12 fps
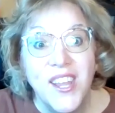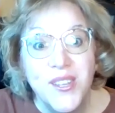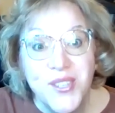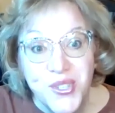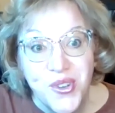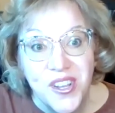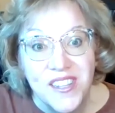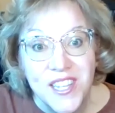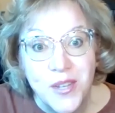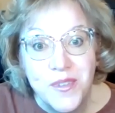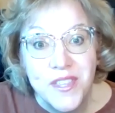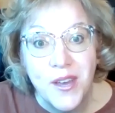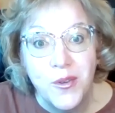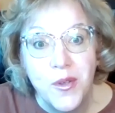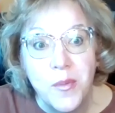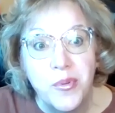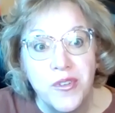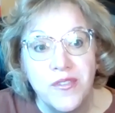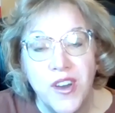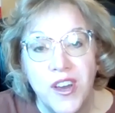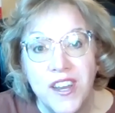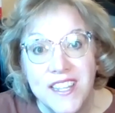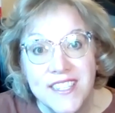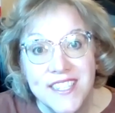you struggling with how to improve
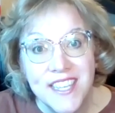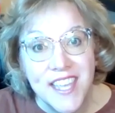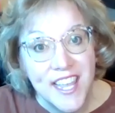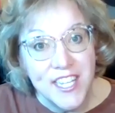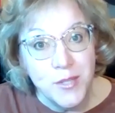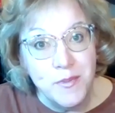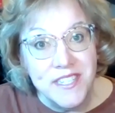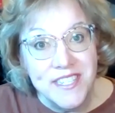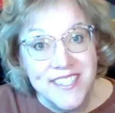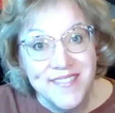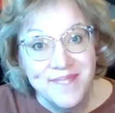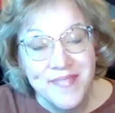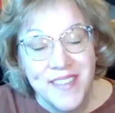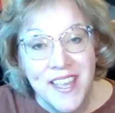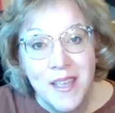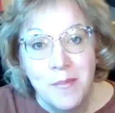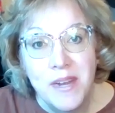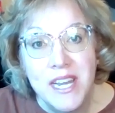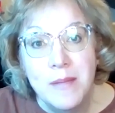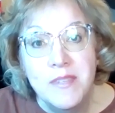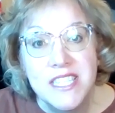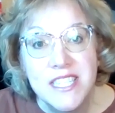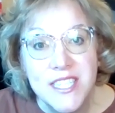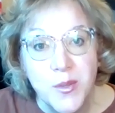audience engagement? My name is
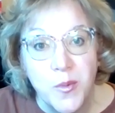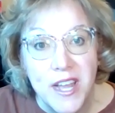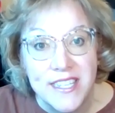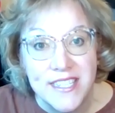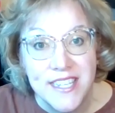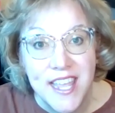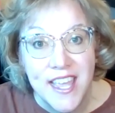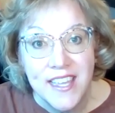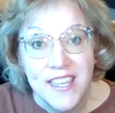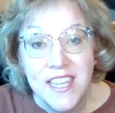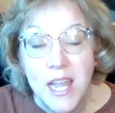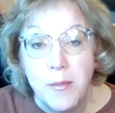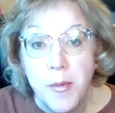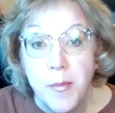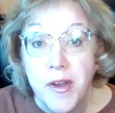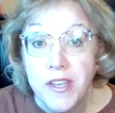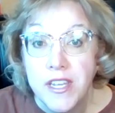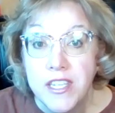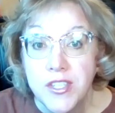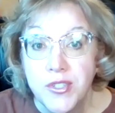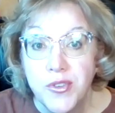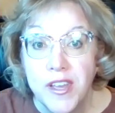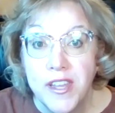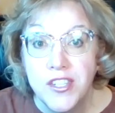Lisa Wozniak, and I'm a marketing
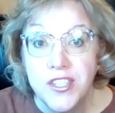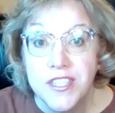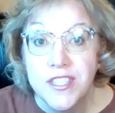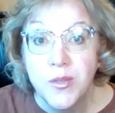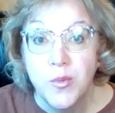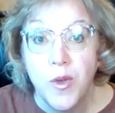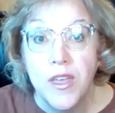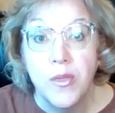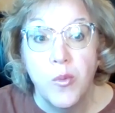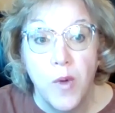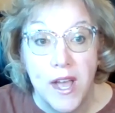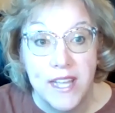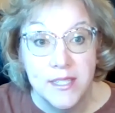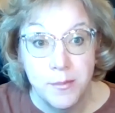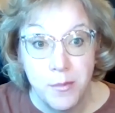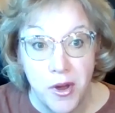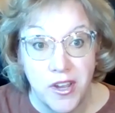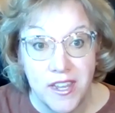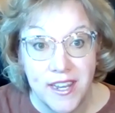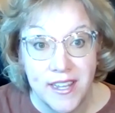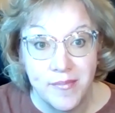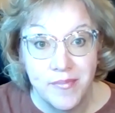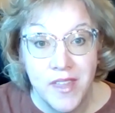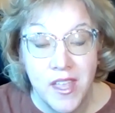strategist with Woz Marketing.
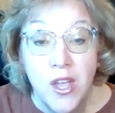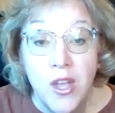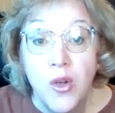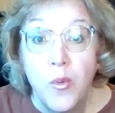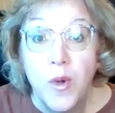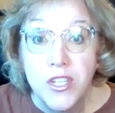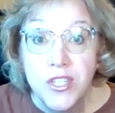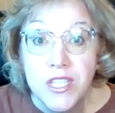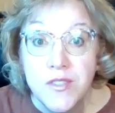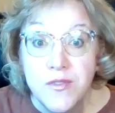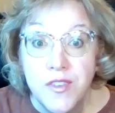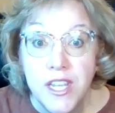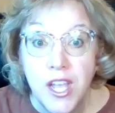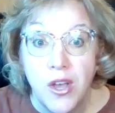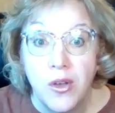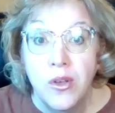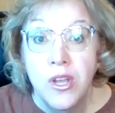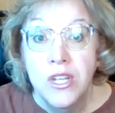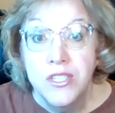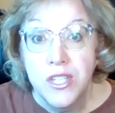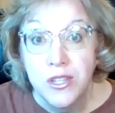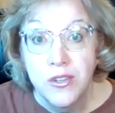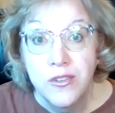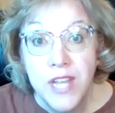Watch this video to
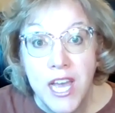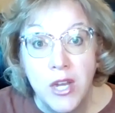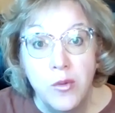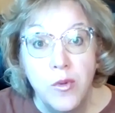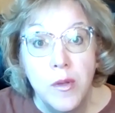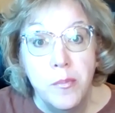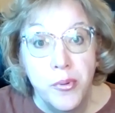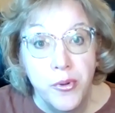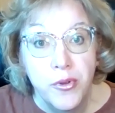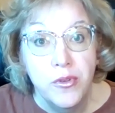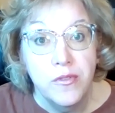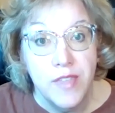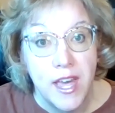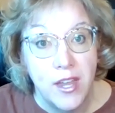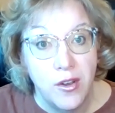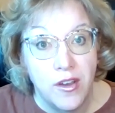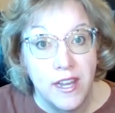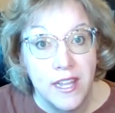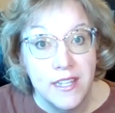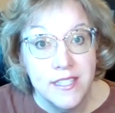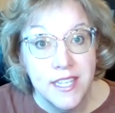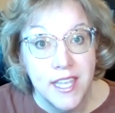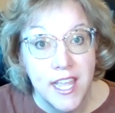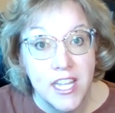learn how to improve that audience
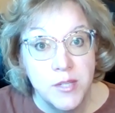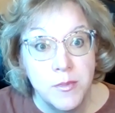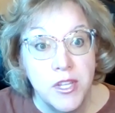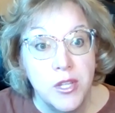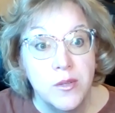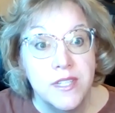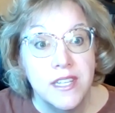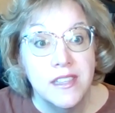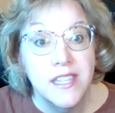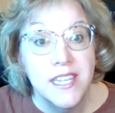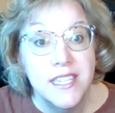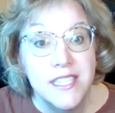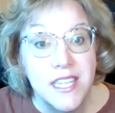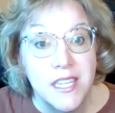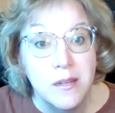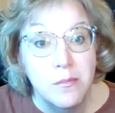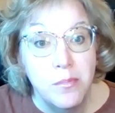engagement using LinkedIn